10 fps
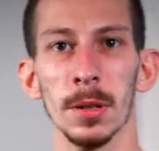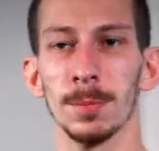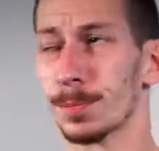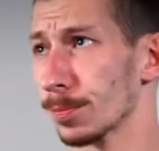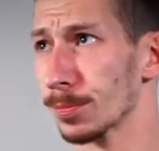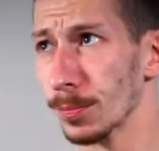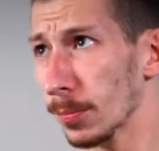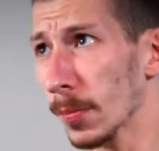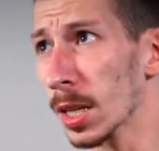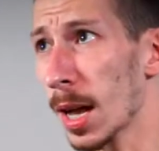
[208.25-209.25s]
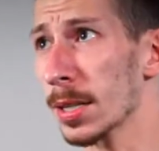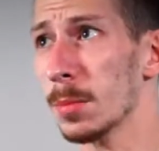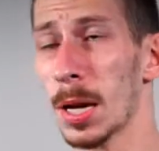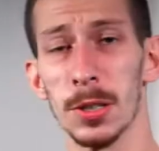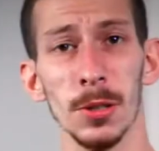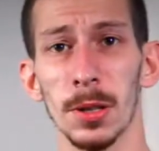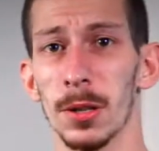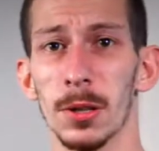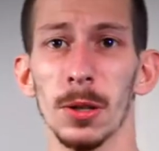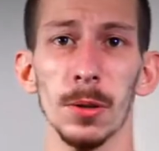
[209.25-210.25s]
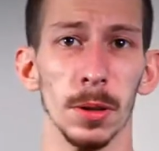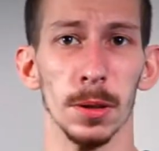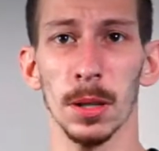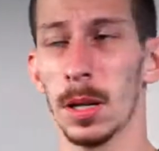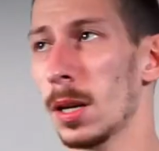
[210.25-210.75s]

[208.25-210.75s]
and that's the best you can do, and